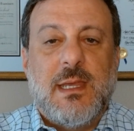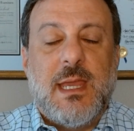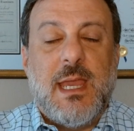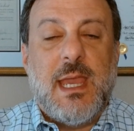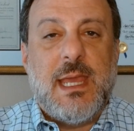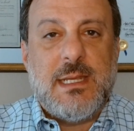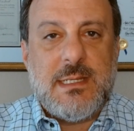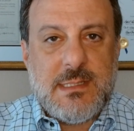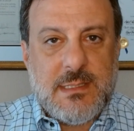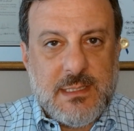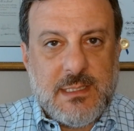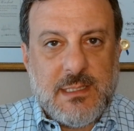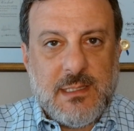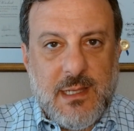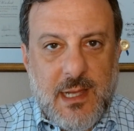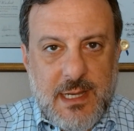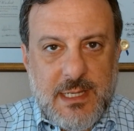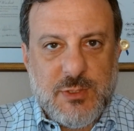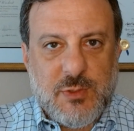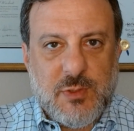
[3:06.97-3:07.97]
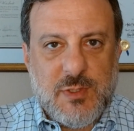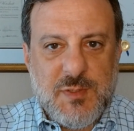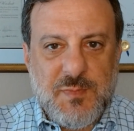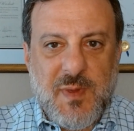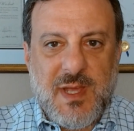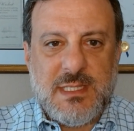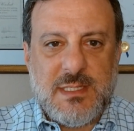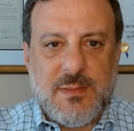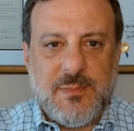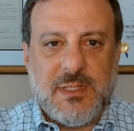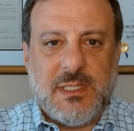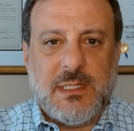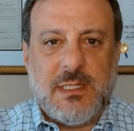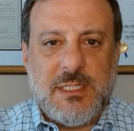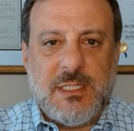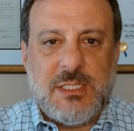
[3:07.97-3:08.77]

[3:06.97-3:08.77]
It is the client's responsibility